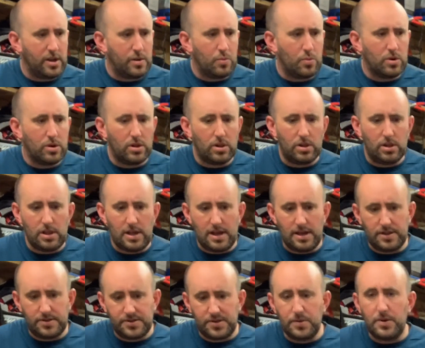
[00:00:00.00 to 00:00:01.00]
will
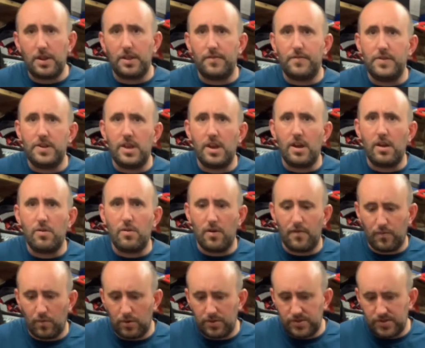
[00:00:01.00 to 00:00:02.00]
do another video of
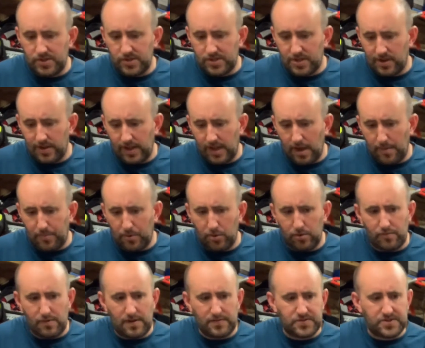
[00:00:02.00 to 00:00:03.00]
what this is like up on the
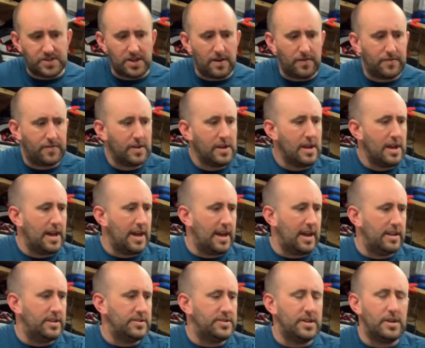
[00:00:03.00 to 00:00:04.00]
rough stuff,
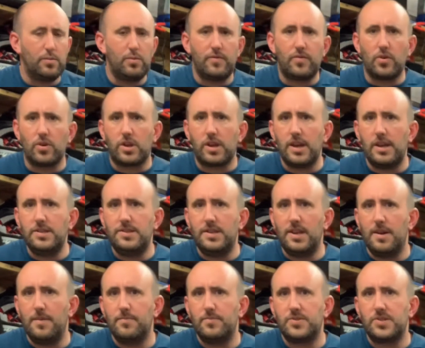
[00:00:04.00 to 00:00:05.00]
and we've got a
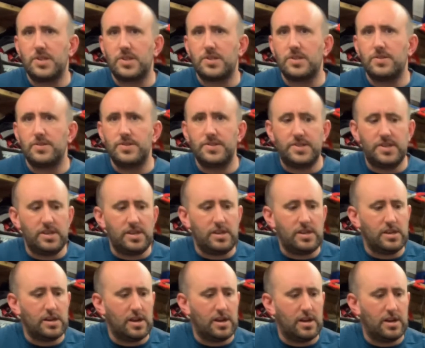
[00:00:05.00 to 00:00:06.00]
KTM 690
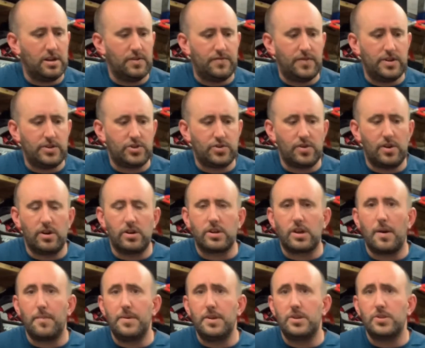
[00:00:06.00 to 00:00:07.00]
Adventure R
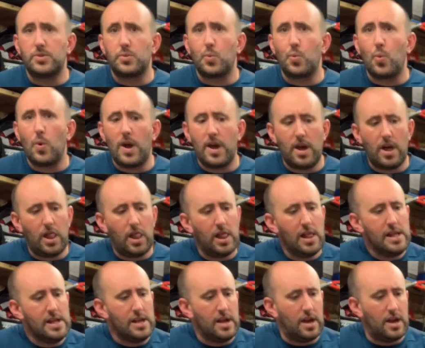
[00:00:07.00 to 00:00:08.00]
coming as well,
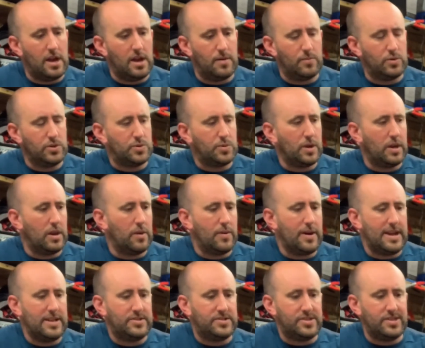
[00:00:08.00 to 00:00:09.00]
which we're going to
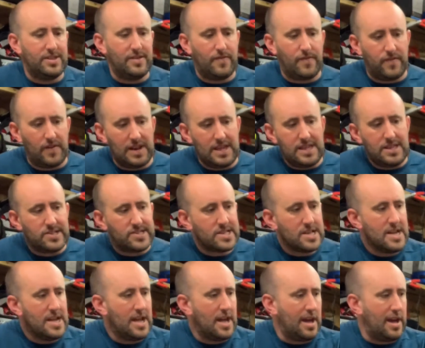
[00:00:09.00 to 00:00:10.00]
add to the fleet,
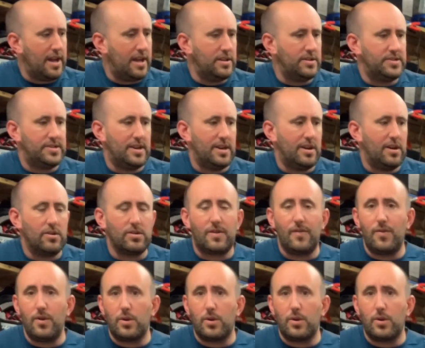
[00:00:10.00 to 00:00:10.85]
and I'll give you a